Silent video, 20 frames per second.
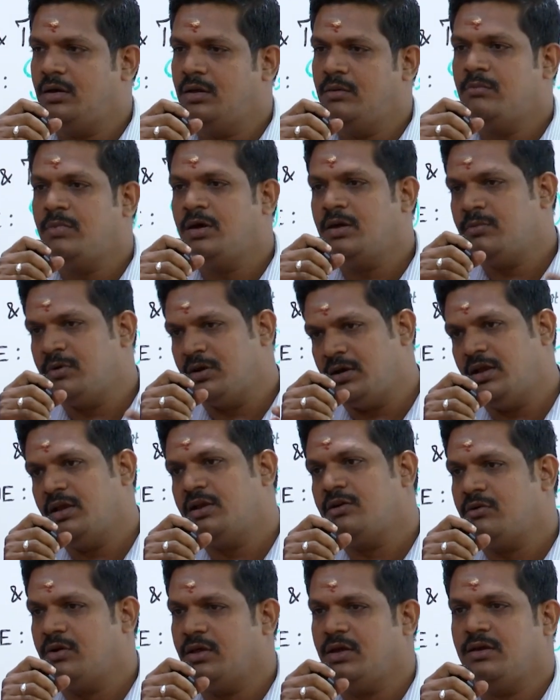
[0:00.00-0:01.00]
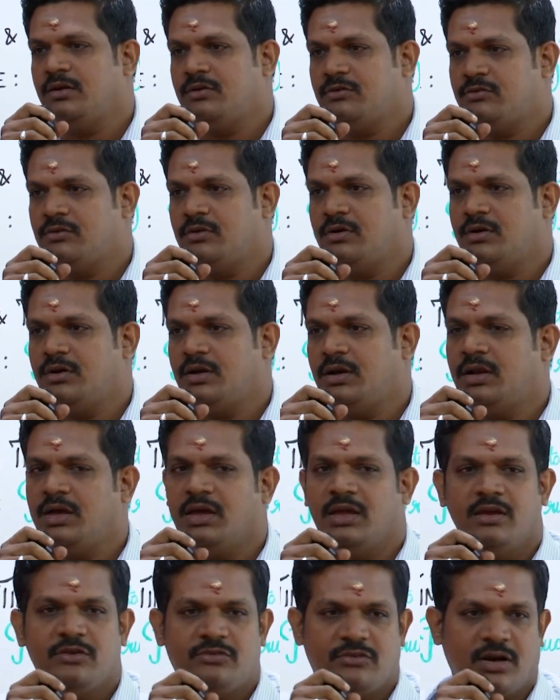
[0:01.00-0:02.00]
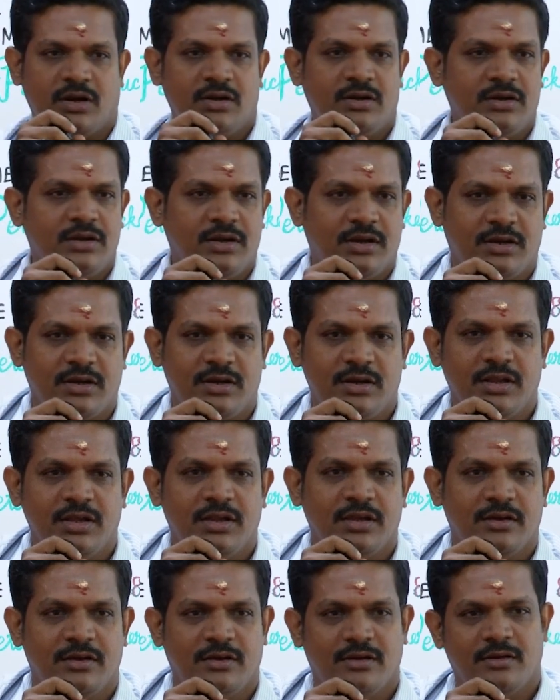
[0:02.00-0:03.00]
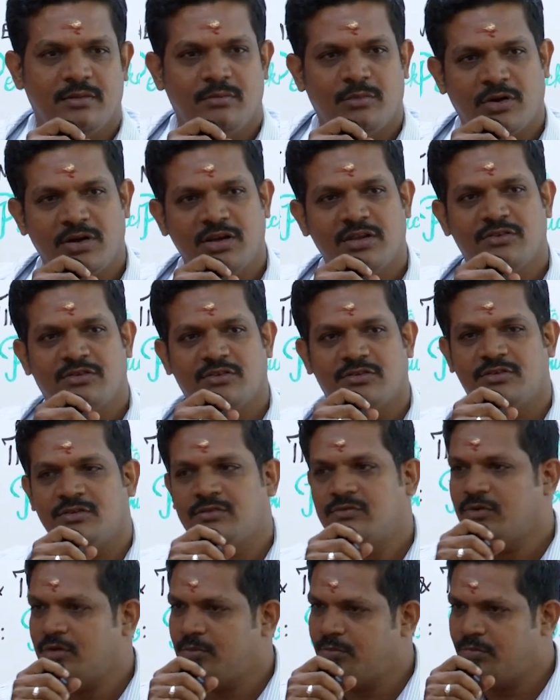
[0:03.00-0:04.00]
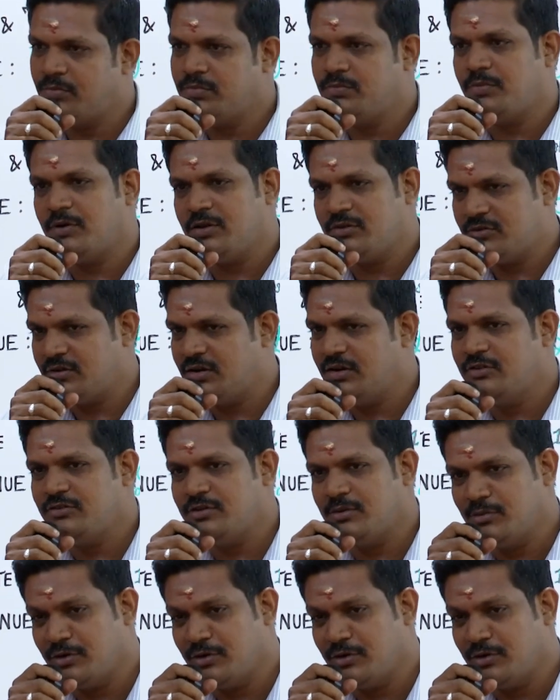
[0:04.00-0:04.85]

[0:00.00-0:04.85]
imbibe in day to day. It's not, and I started attending morning session for past 3 days.